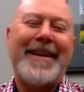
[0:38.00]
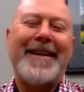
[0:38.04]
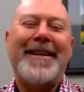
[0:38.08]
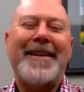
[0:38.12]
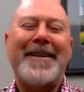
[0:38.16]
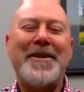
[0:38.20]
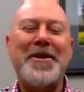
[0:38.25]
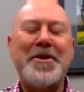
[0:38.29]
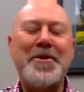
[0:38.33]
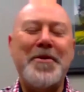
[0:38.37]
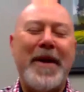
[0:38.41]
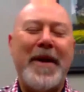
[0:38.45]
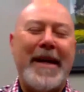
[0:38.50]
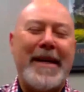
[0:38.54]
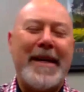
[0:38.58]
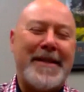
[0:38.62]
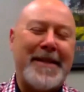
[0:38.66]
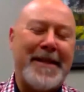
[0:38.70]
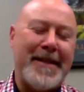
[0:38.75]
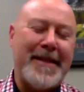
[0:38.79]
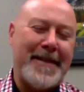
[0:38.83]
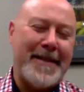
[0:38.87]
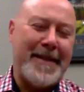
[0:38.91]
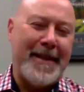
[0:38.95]

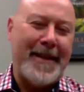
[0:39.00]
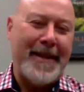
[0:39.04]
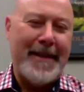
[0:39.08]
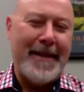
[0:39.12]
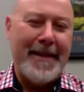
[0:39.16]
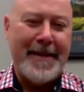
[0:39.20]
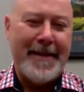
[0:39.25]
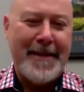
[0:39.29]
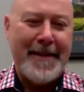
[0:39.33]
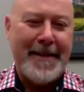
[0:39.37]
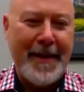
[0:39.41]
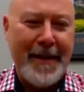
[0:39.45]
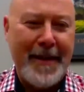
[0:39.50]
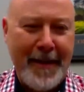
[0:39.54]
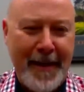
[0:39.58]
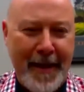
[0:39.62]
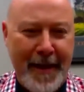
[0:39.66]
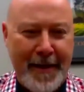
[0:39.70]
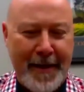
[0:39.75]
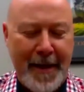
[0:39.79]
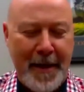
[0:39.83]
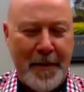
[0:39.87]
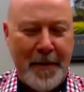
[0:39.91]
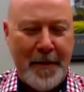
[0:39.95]
NeuEsse is
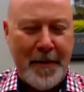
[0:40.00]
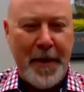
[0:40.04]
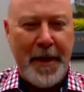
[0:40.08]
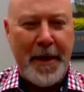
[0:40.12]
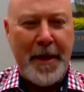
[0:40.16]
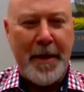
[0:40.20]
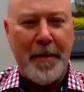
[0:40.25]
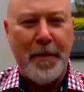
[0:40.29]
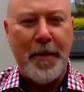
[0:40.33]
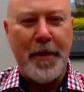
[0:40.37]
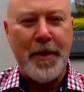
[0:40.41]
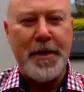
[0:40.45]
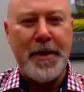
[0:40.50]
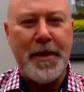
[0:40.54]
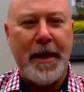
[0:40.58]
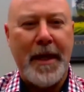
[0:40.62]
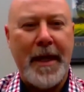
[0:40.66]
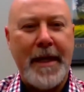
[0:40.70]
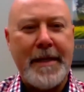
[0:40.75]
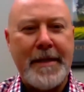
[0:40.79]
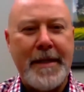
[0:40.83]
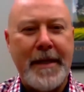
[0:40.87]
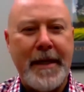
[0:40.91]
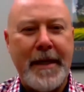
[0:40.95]
a company
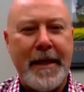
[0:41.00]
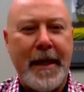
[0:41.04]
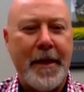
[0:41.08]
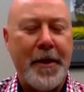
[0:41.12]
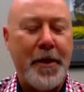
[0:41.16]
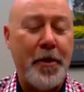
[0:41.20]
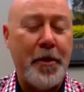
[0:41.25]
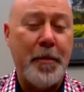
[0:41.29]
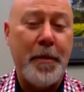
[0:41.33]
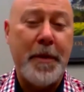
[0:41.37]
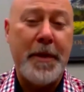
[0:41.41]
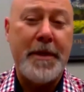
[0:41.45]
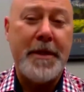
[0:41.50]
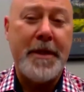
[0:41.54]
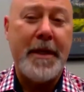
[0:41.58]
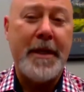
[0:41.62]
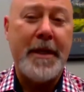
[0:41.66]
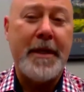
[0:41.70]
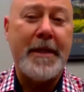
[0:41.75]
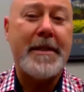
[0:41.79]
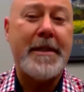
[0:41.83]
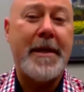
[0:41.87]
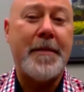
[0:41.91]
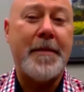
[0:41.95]
commercializing a human
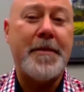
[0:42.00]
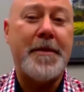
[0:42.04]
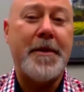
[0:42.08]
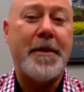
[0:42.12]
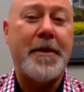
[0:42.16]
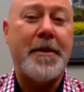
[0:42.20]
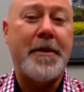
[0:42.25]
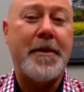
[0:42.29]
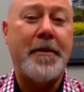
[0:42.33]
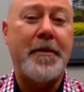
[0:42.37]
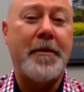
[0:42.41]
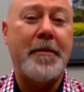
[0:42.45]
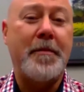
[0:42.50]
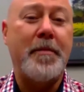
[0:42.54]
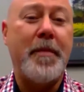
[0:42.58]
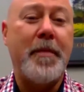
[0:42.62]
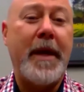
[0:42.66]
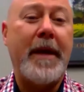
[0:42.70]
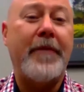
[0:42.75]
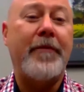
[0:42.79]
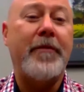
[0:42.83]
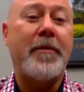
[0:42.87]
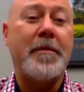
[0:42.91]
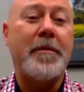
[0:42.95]
skin substitute
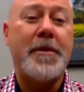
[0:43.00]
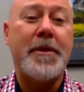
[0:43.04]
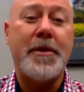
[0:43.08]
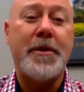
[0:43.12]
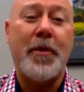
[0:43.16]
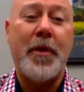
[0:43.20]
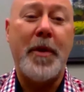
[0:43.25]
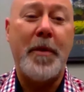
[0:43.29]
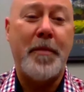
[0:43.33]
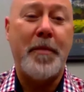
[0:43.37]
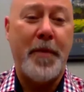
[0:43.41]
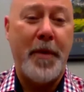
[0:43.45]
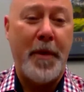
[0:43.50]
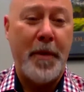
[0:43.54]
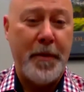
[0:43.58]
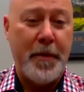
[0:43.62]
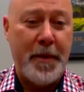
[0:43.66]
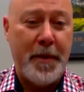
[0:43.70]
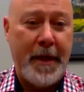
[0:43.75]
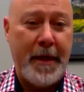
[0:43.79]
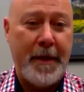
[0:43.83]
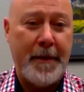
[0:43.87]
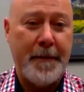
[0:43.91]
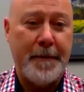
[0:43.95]
made from soy
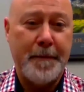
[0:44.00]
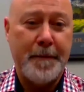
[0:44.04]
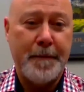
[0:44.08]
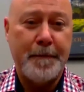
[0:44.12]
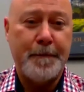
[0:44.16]
protein.